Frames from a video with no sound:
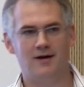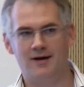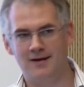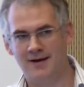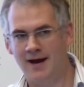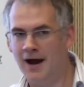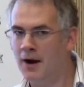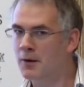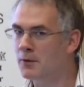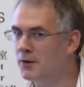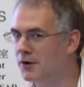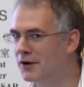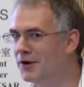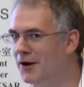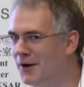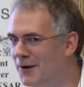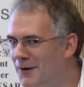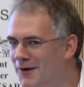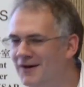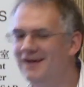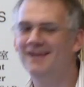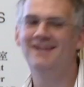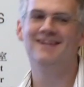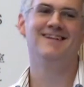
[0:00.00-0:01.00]
an hour
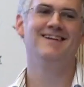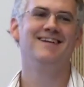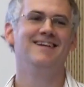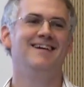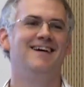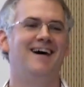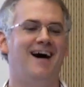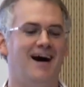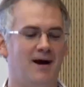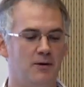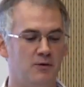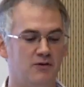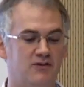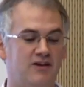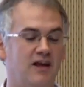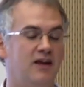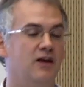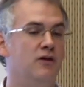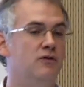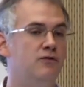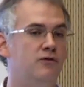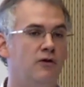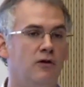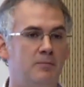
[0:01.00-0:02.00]
ago I was
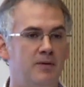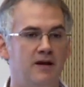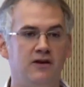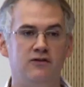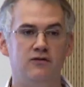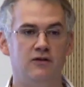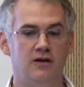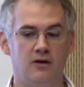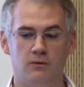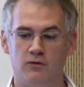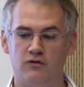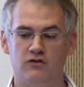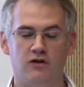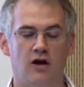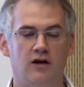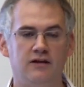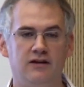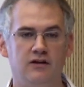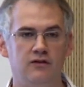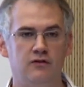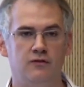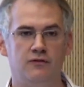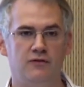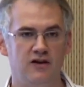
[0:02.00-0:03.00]
getting a full picture and I was logged
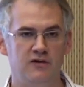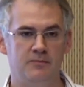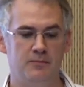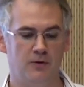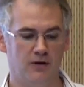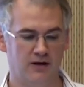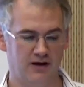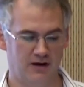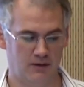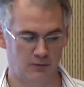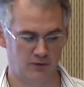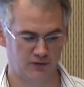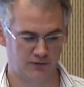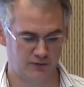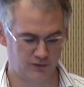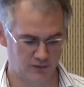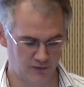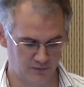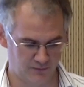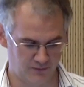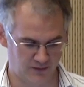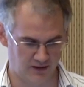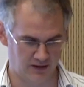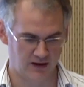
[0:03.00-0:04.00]
into Facebook and I was
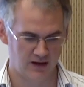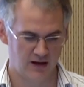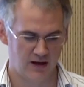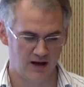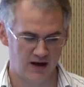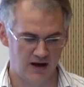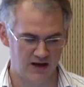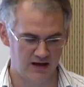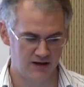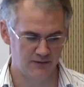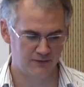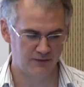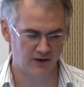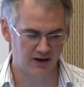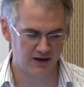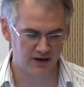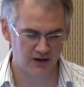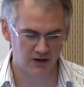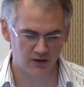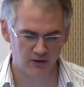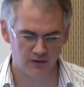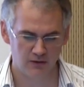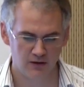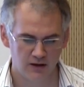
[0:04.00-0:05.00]
surfing. And if I
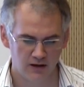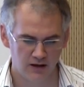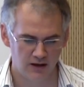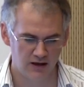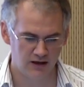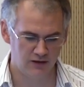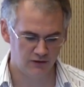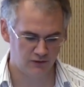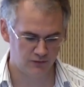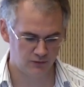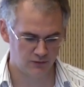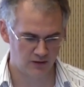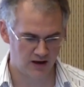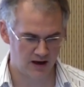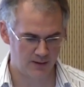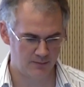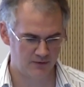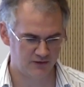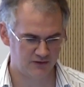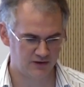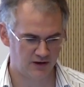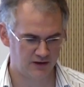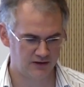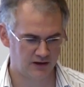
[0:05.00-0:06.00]
go into
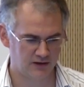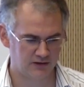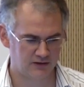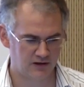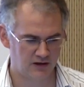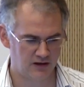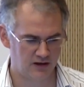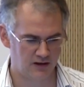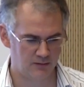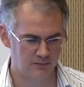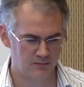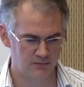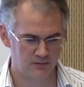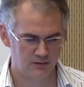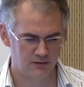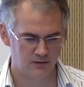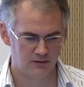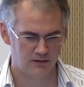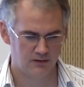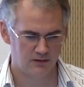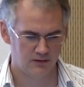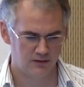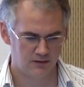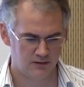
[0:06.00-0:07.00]
Amazon.com,
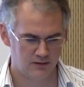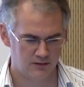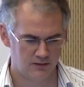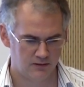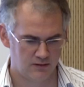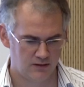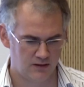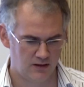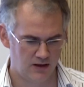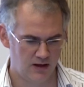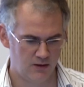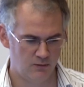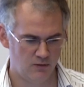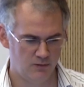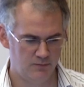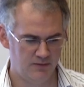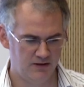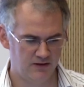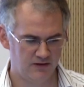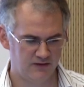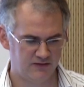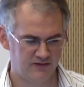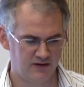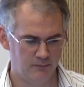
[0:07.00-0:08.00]
it would
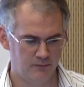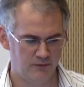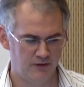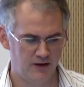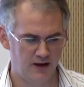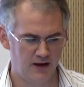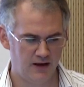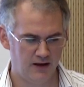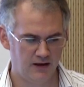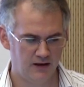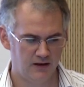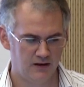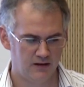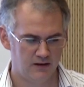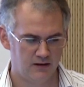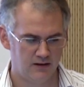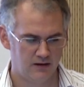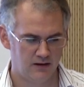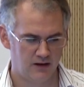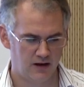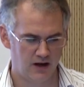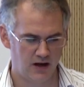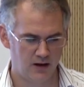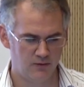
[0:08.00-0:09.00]
be the same thing.
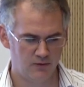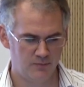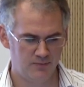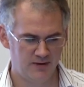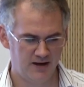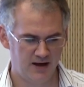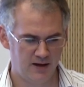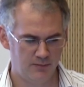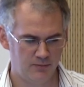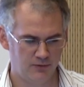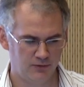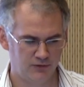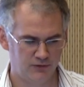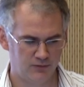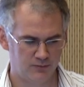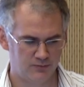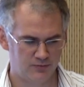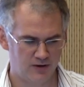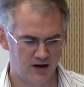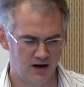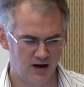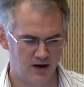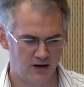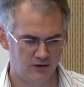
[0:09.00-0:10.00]
I would be able to
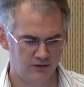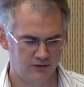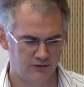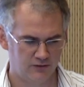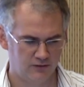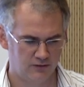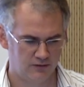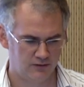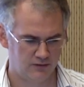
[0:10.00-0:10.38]
browse,